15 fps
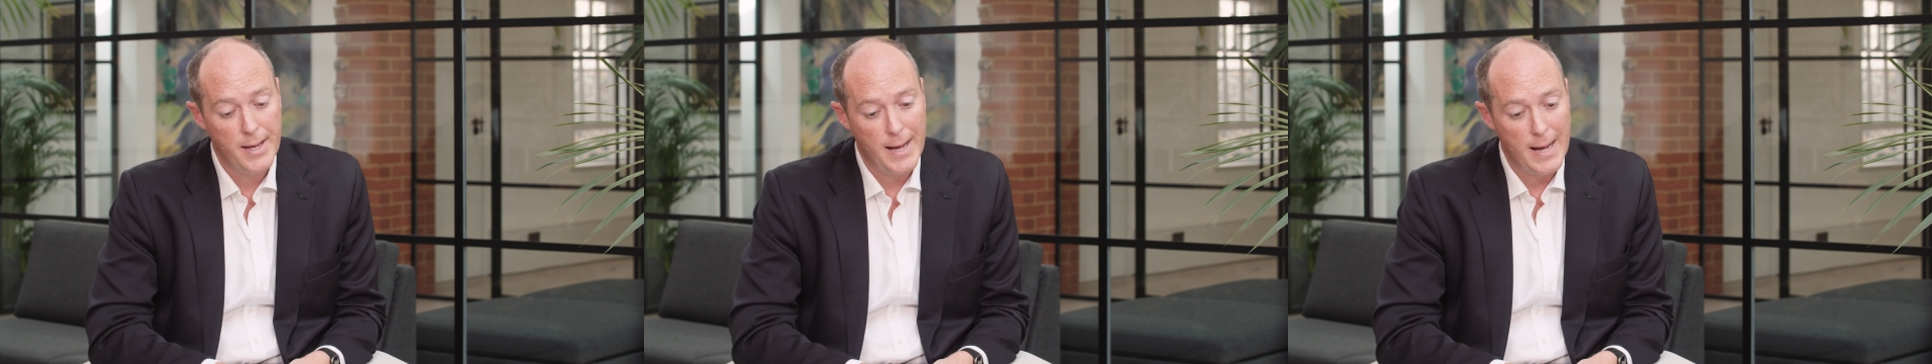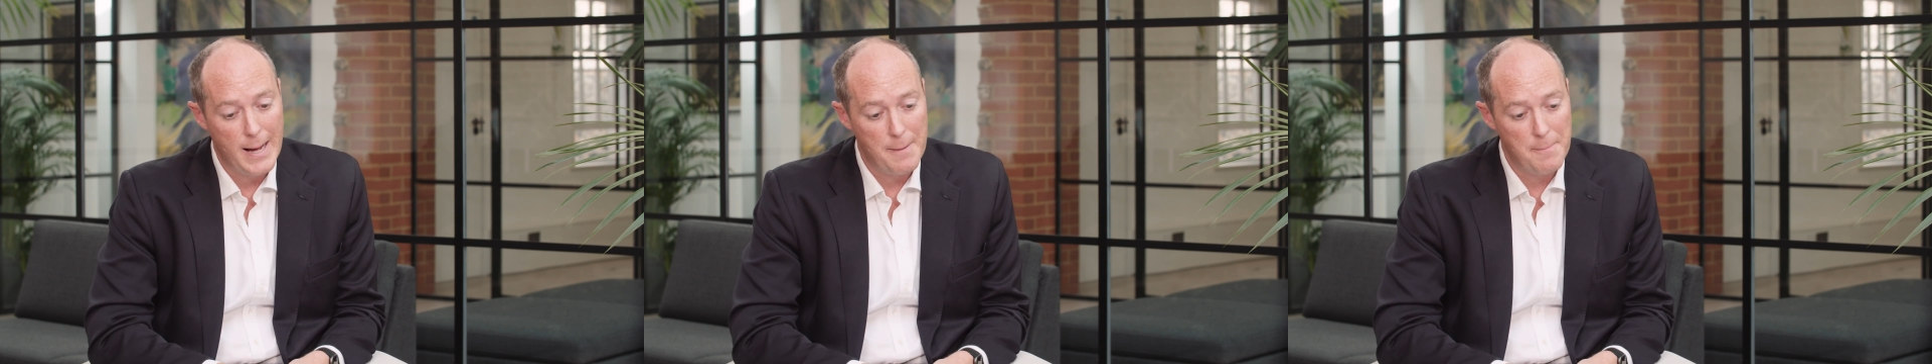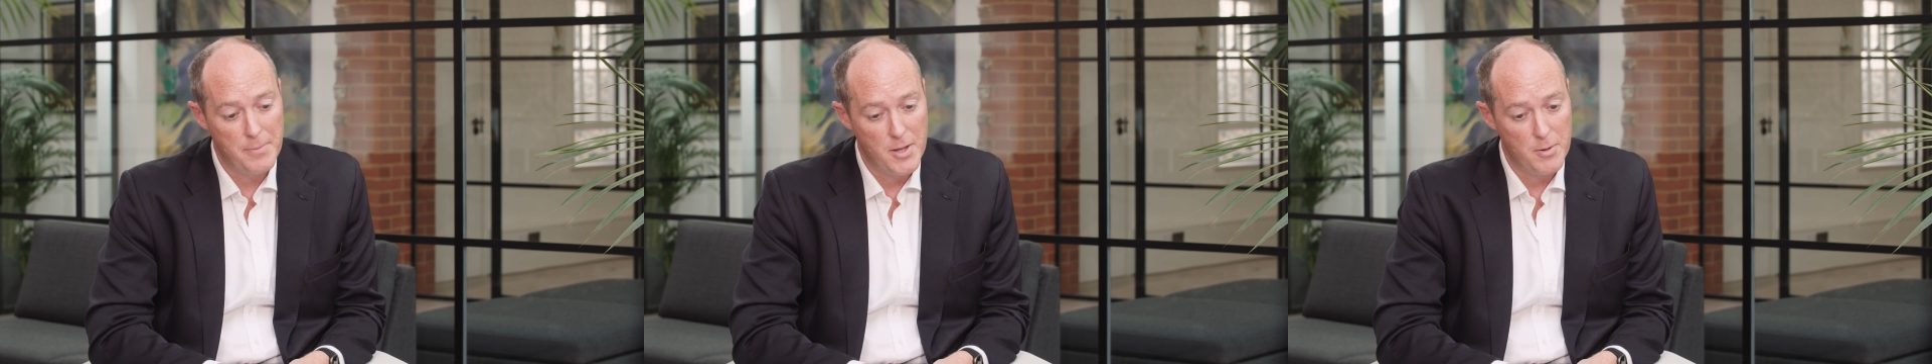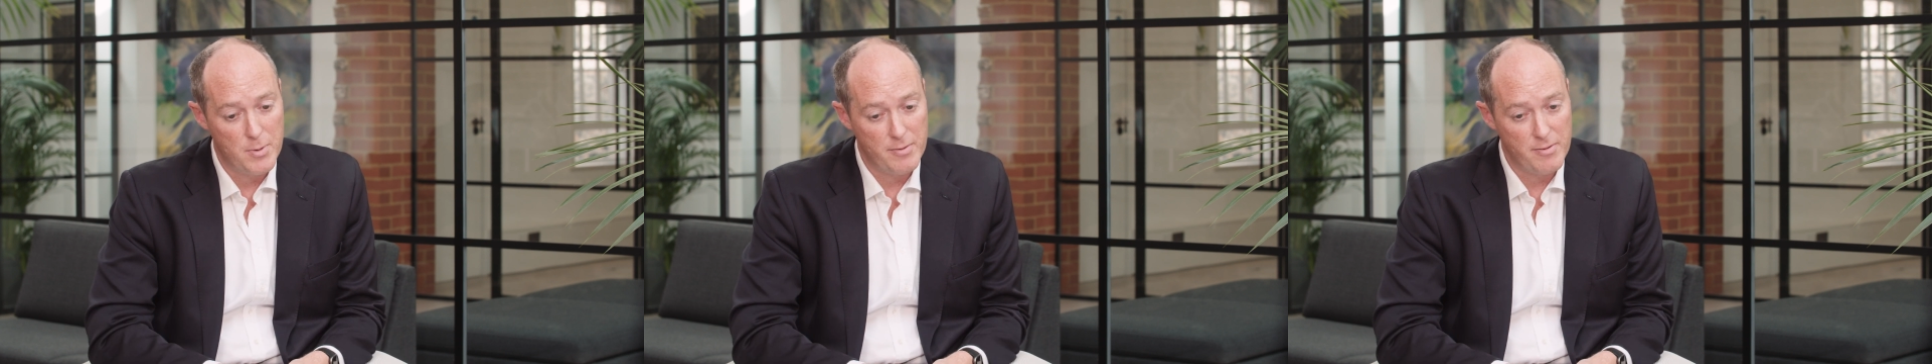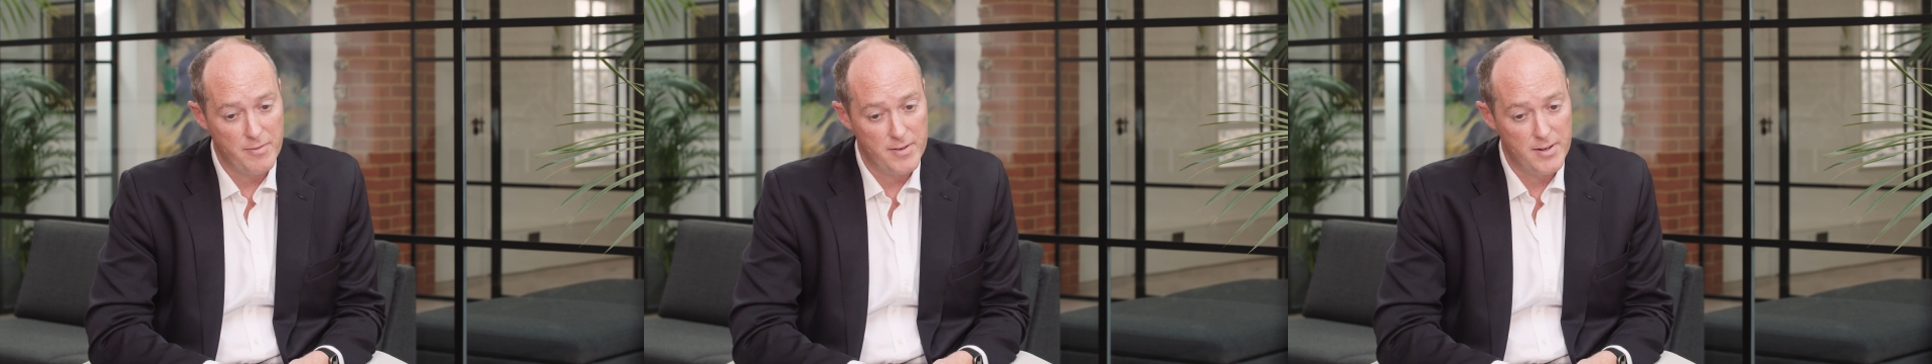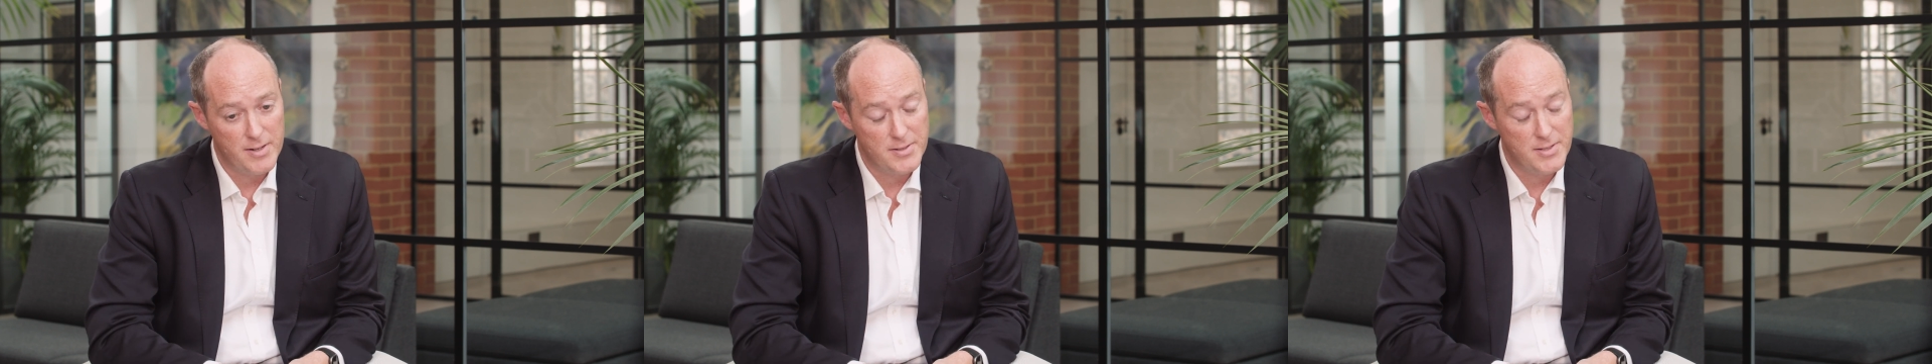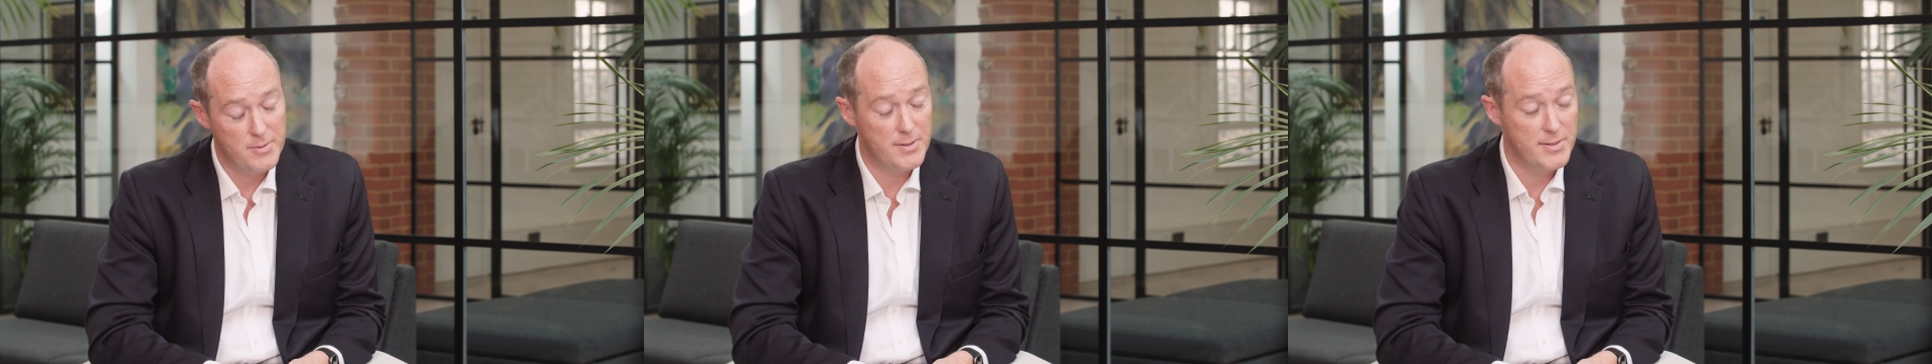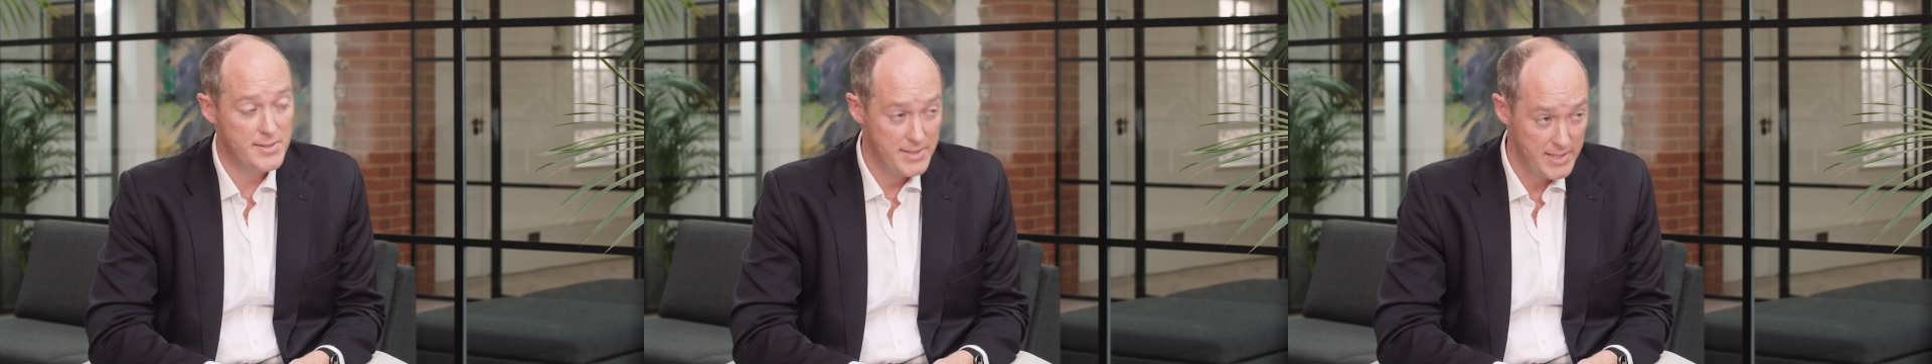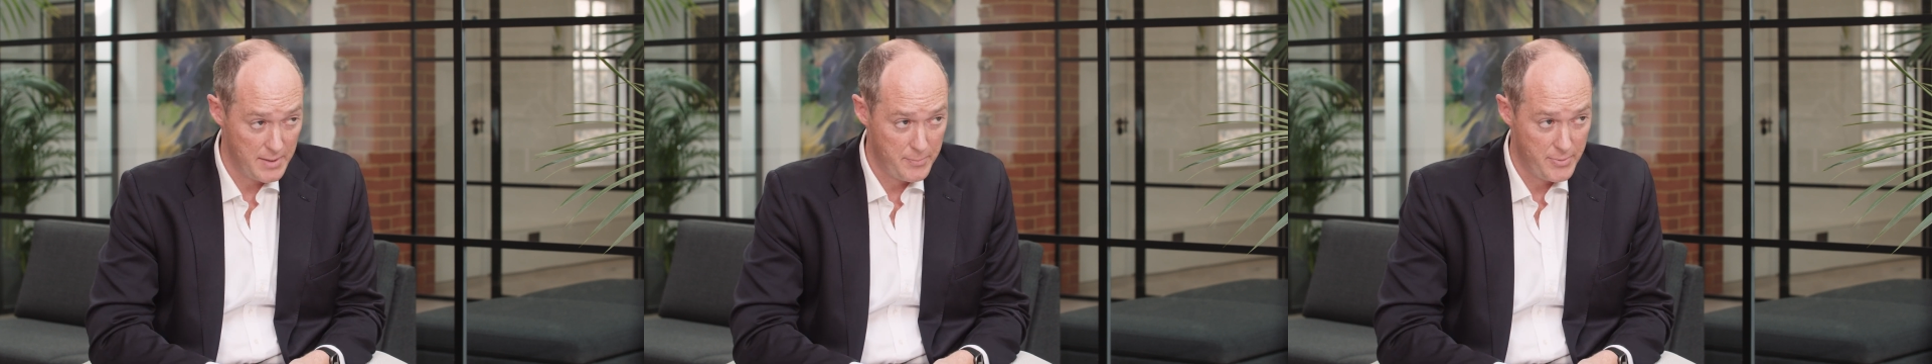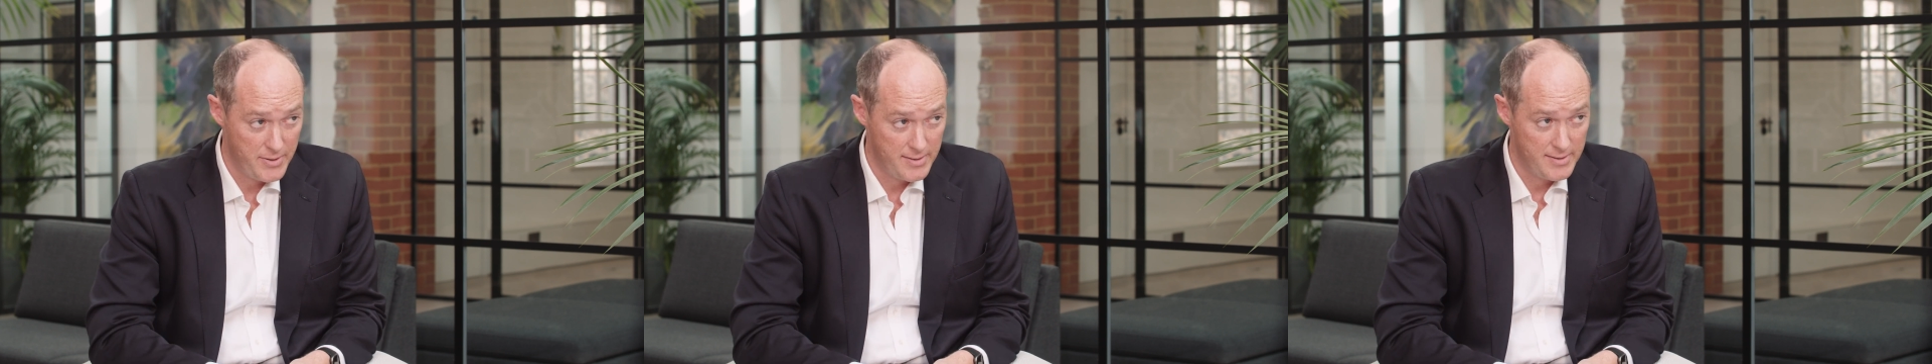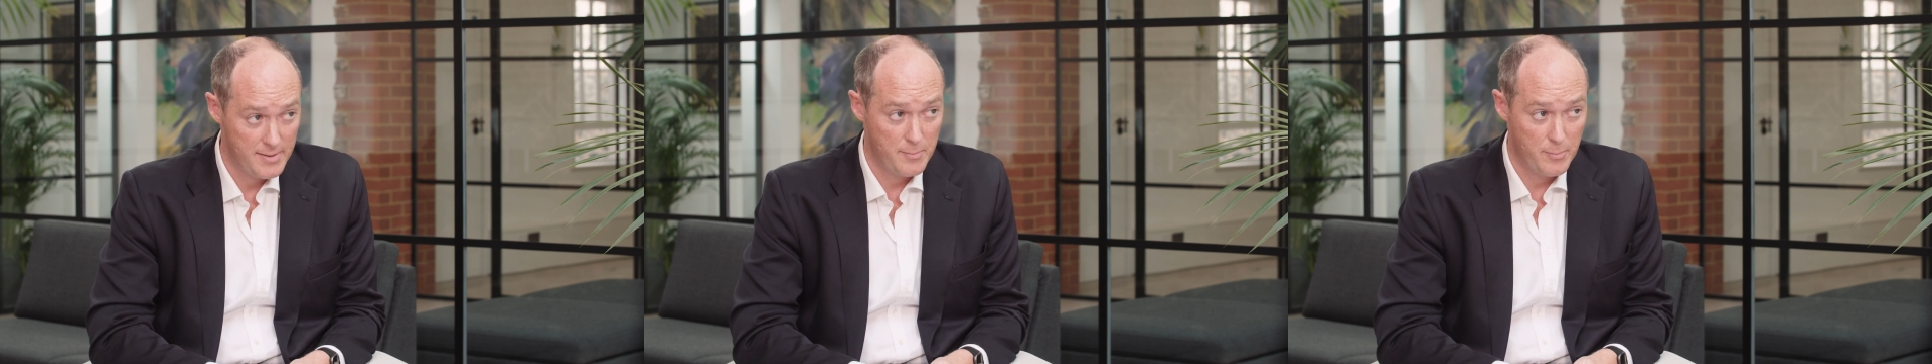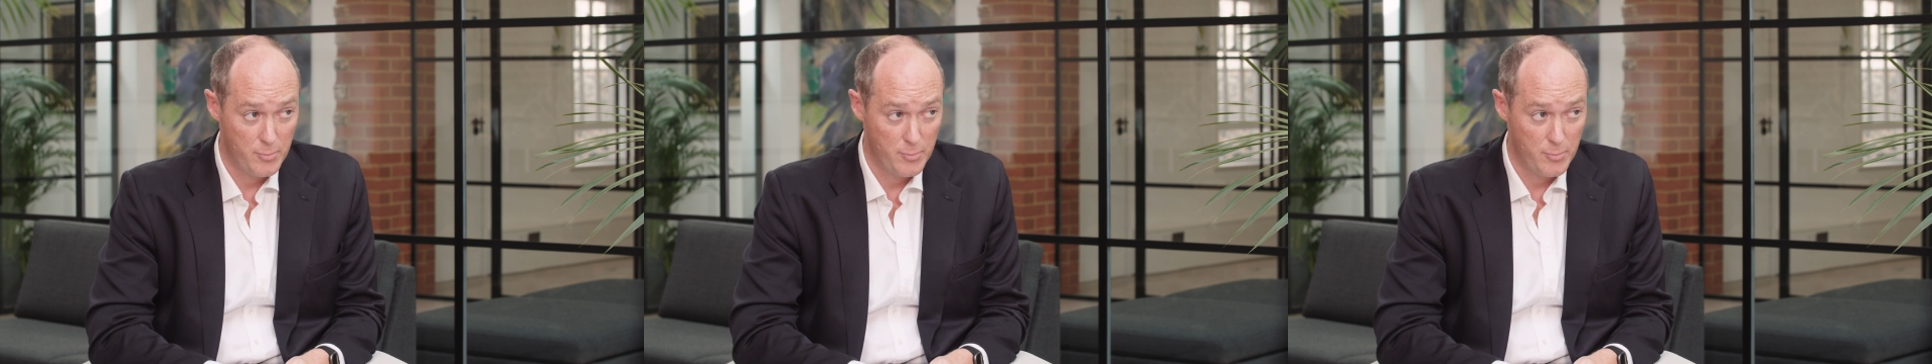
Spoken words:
that we refer to as deepen,